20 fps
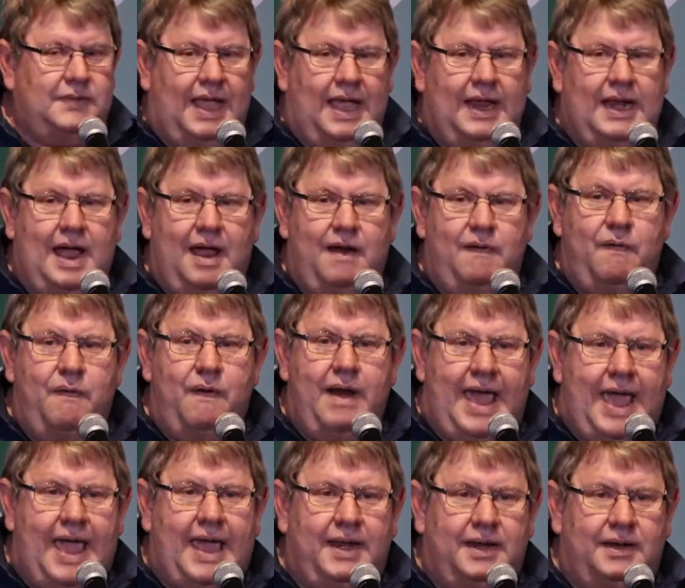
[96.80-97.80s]
And I
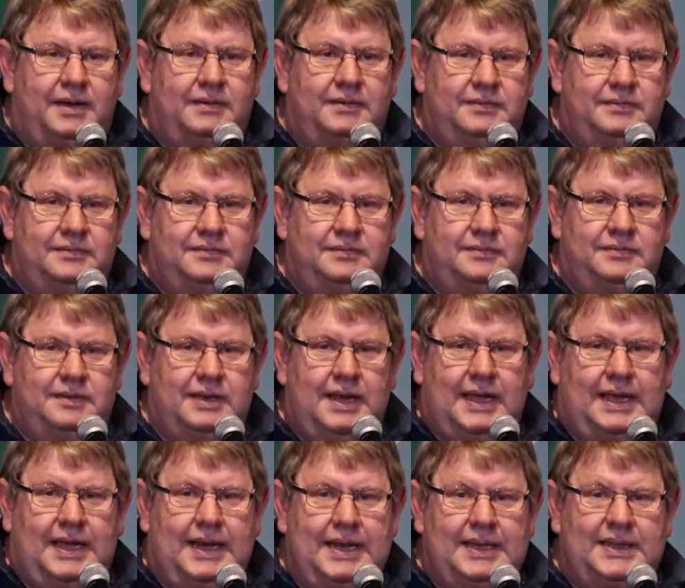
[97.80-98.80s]
ran
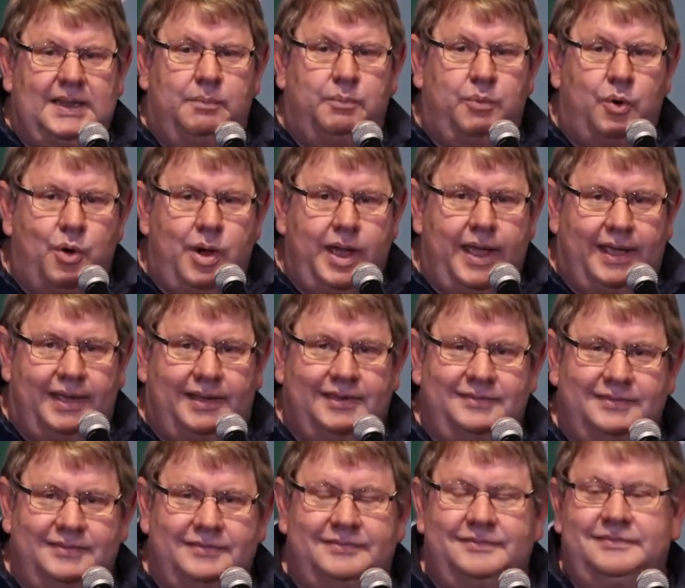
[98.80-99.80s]
like a little boy
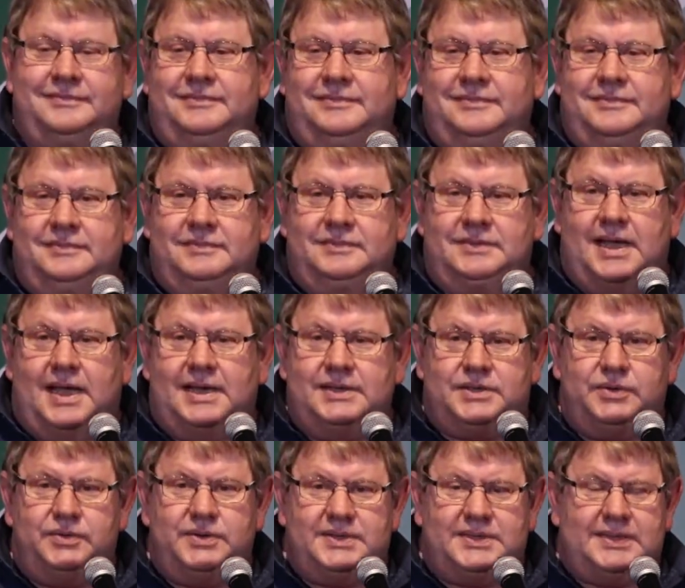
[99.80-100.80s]
down
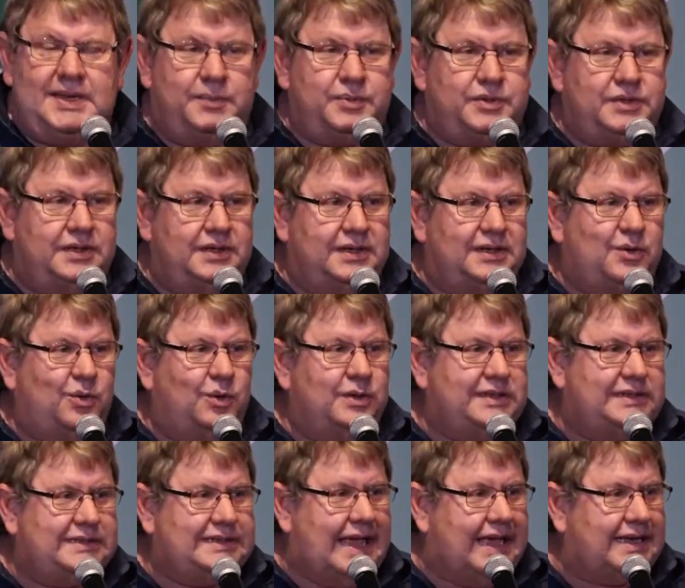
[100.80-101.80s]
to reception,
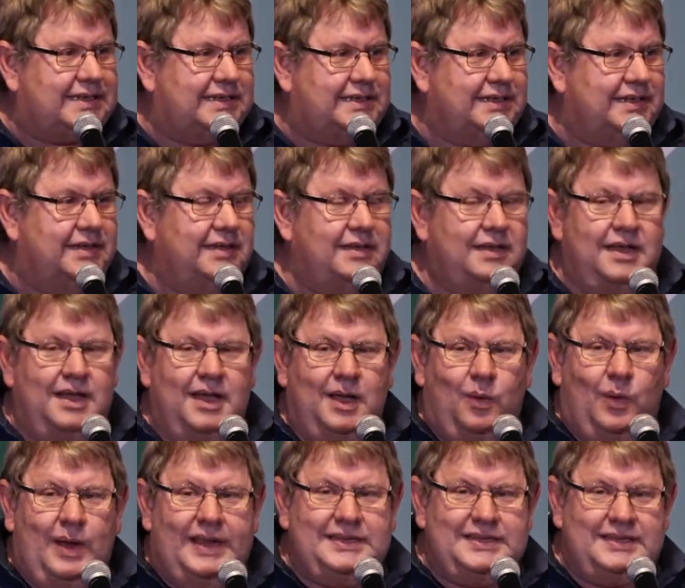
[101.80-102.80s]
caught a taxi,
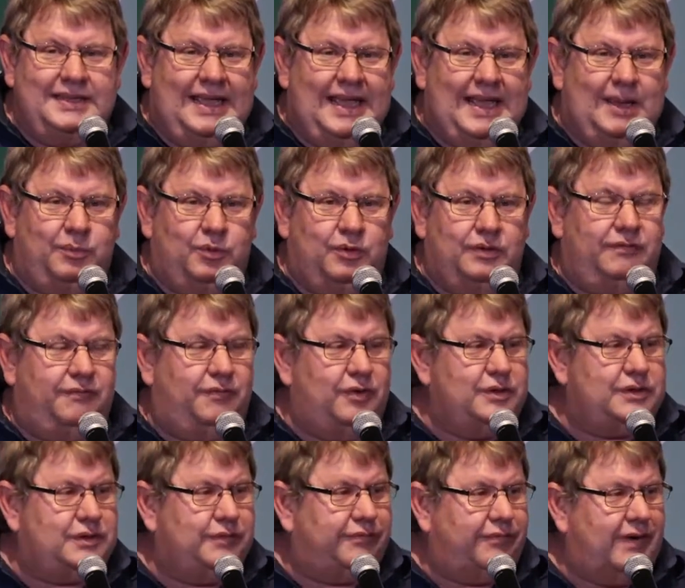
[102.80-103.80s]
went to the airport,
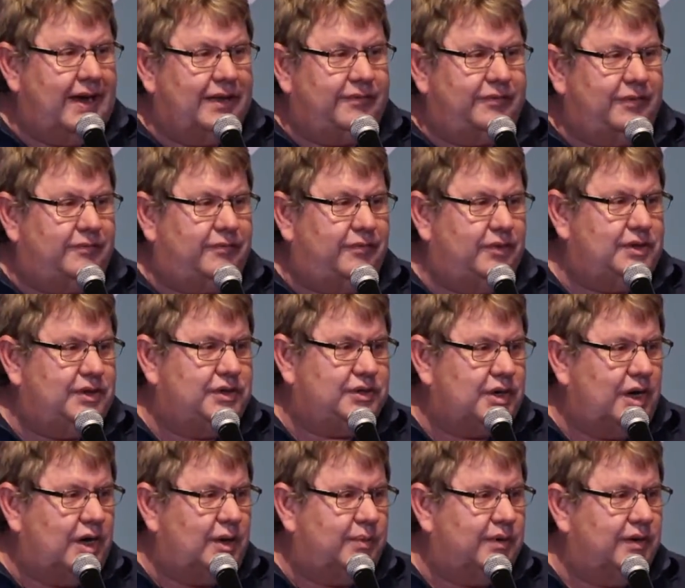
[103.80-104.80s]
flew to Frankfurt, flew to
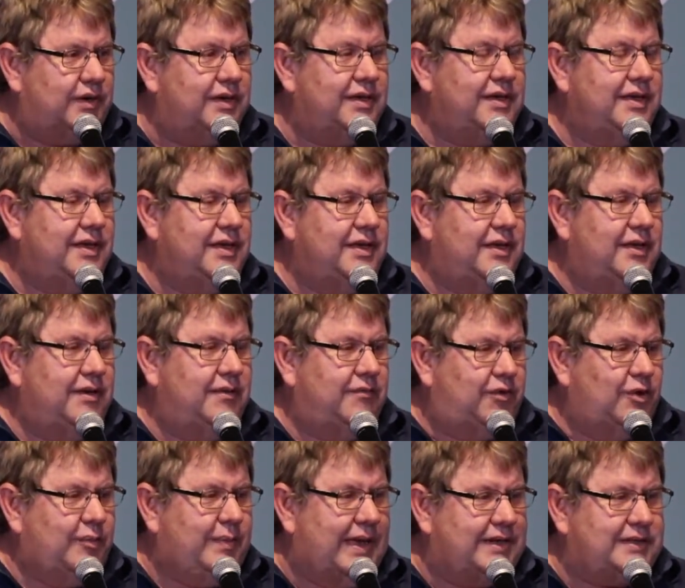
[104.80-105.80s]
Joburg,
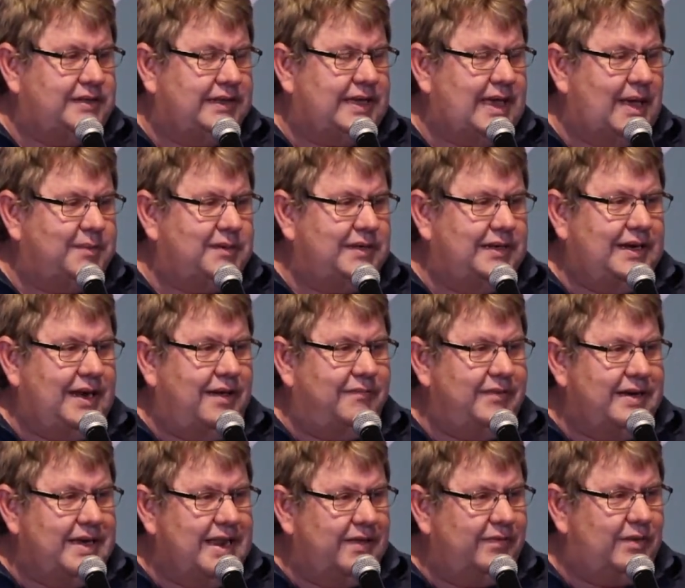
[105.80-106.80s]
flew back to Cape Town, and I've
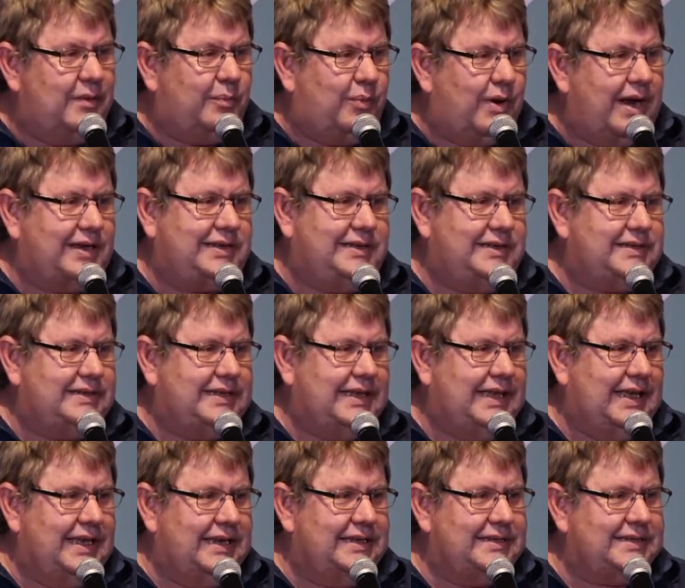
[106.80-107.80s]
never practiced
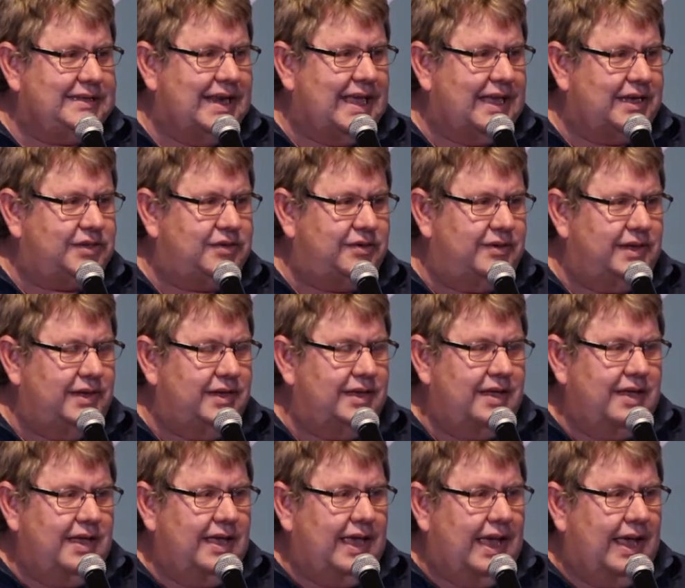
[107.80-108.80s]
again as an actuary.
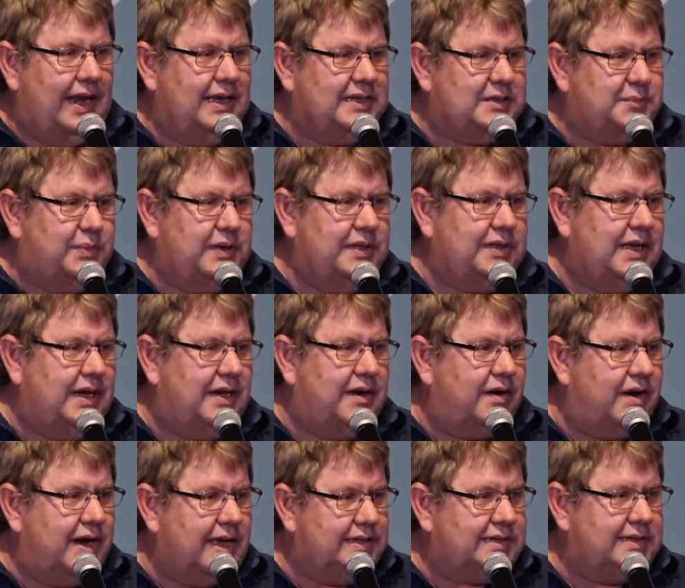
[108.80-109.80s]
And it's been the
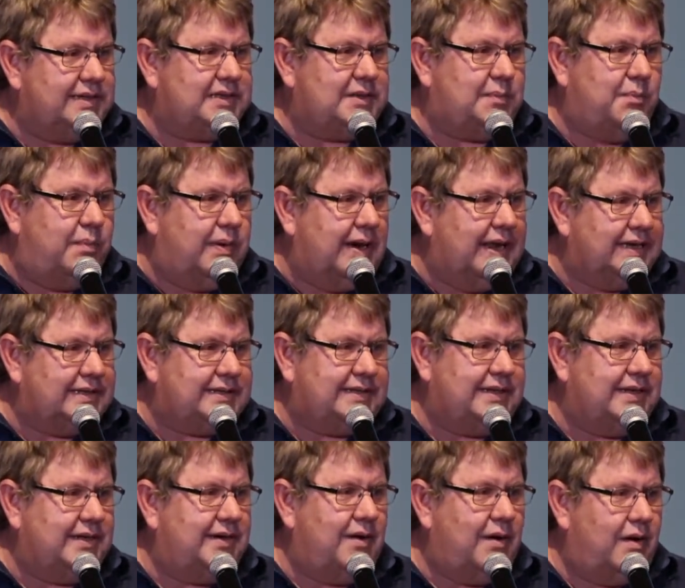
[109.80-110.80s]
greatest
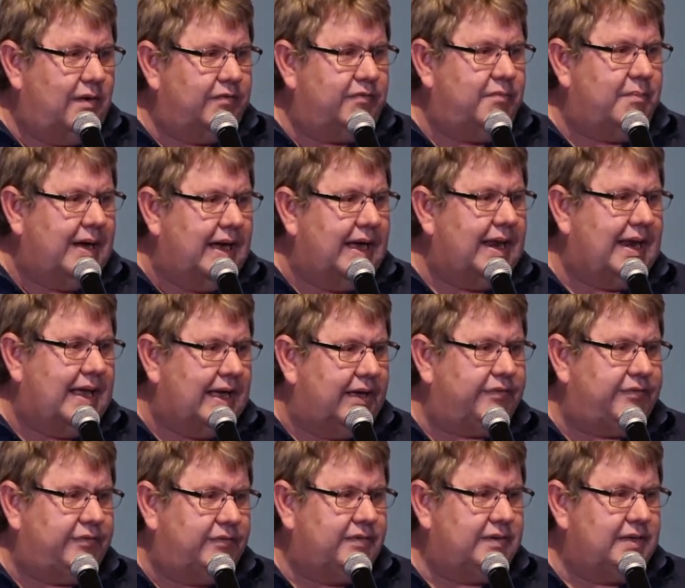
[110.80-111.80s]
blessing of my
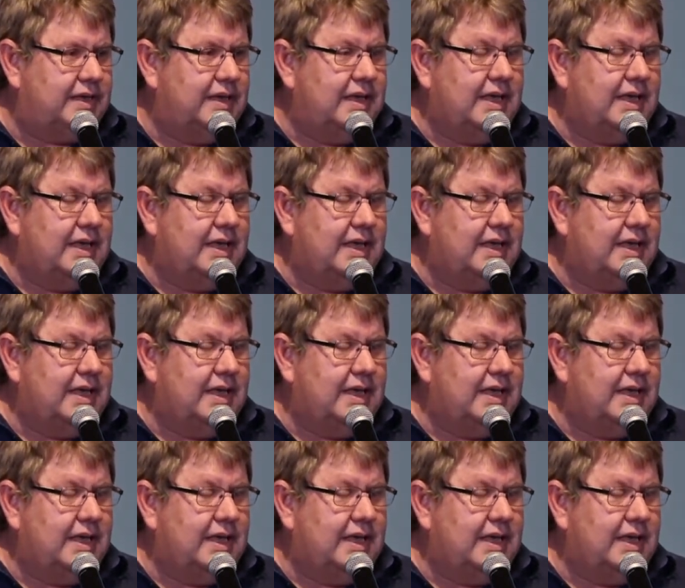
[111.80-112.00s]
life.